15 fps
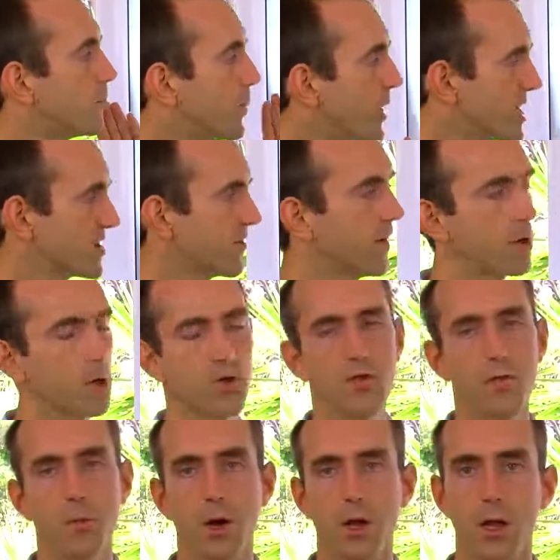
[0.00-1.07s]
best value
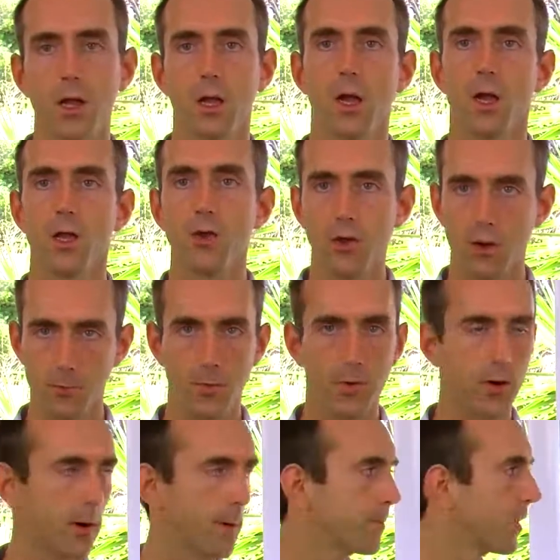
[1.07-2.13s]
for money you can
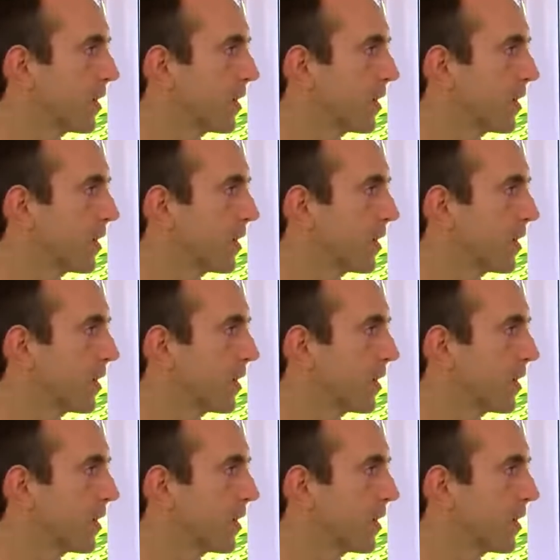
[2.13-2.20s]
buy.